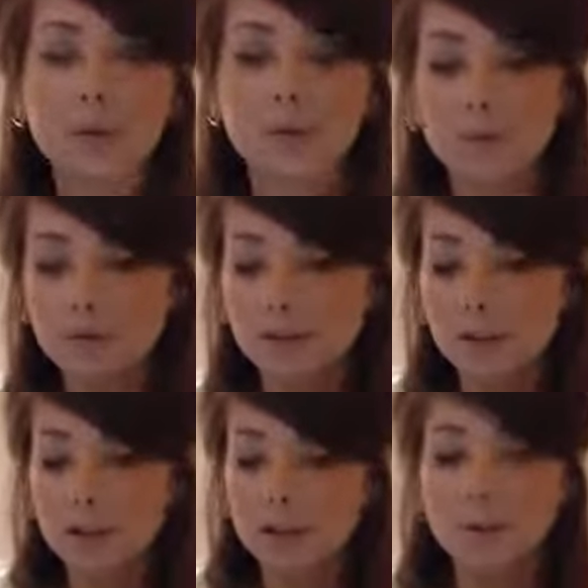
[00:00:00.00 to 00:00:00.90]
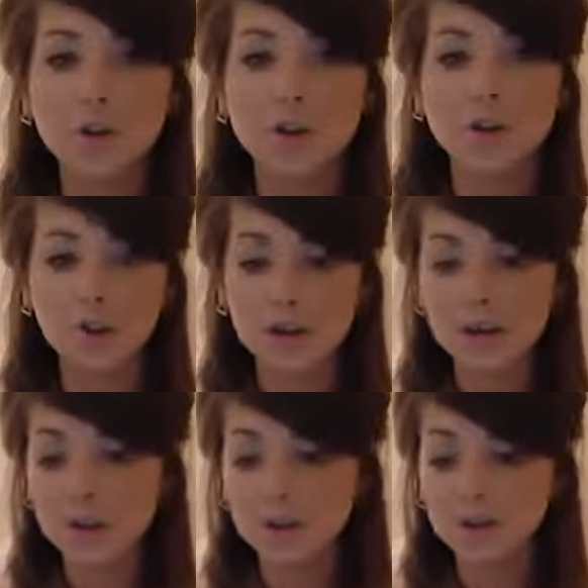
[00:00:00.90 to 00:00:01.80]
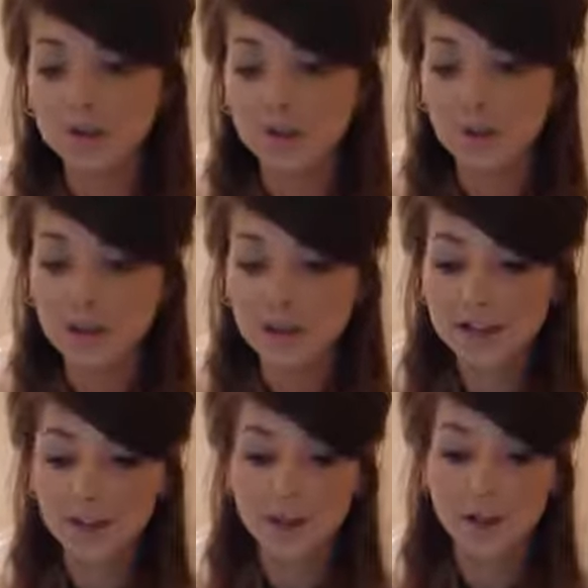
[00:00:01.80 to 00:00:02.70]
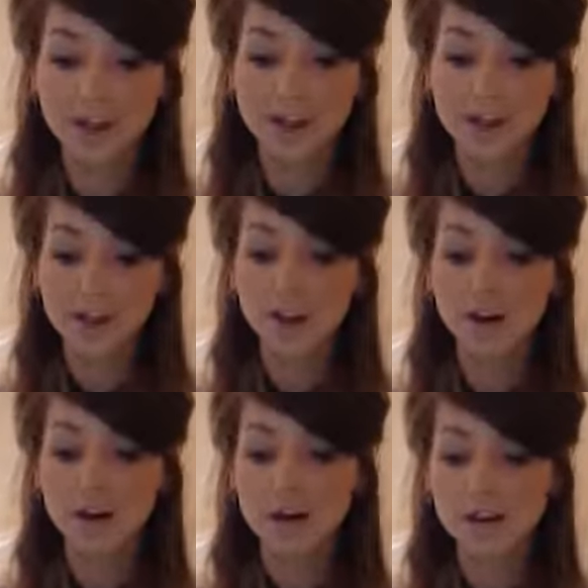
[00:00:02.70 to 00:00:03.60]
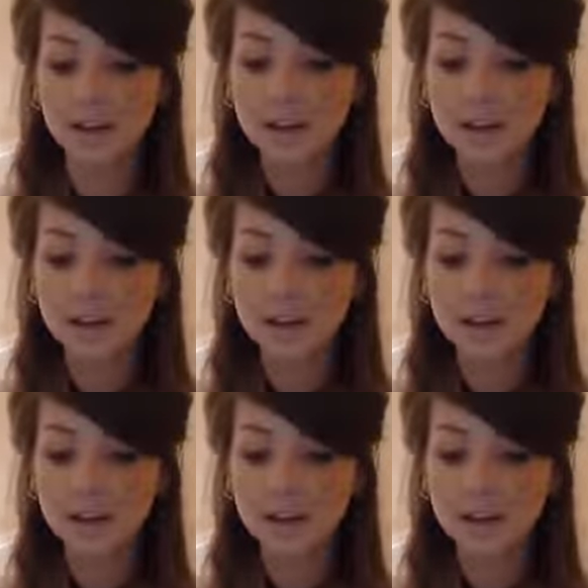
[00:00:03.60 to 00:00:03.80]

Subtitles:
sort of mask that dries really hard on your face, which I actually quite like.